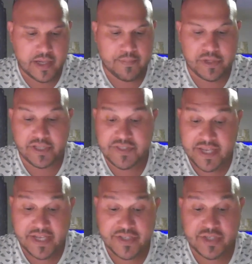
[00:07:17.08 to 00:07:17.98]

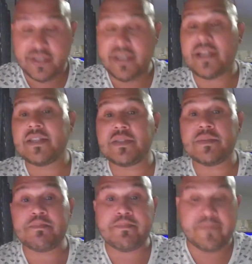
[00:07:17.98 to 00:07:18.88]
pronunciation,
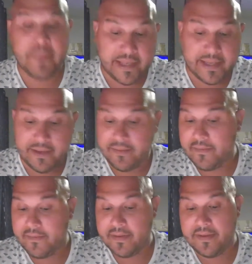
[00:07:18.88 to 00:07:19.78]
spelling,
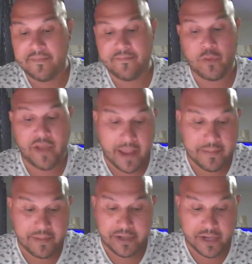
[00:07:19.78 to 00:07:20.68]

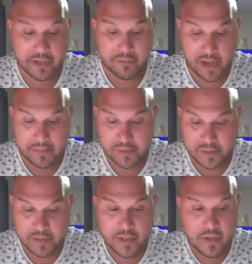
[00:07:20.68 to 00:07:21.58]
vocabulary, and
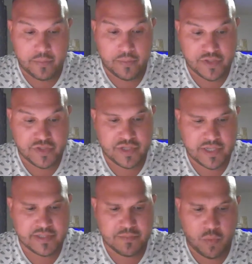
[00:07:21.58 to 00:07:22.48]
grammar, which
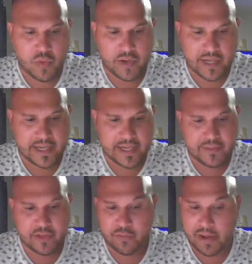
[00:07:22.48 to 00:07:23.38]
is more
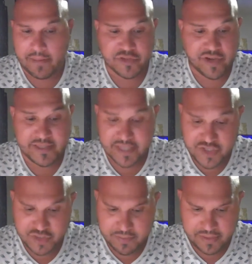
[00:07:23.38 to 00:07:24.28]
in the grammar
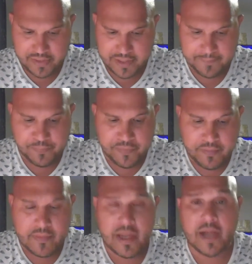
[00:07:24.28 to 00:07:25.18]
translation method.
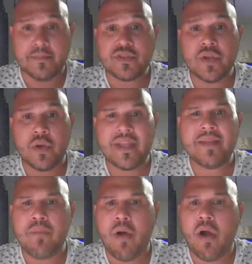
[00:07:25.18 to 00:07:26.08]
So
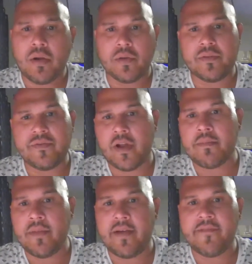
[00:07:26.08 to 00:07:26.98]
he borrowed
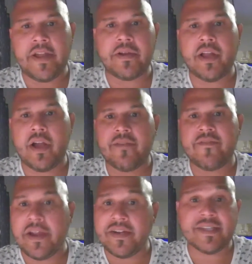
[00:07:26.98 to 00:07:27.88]
from
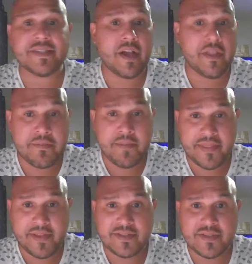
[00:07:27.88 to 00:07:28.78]
various other
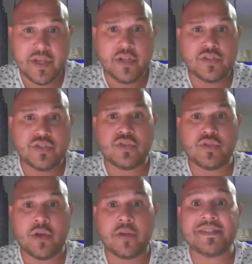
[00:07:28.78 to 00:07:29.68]
methods
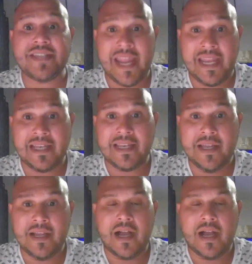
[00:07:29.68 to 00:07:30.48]
to obtain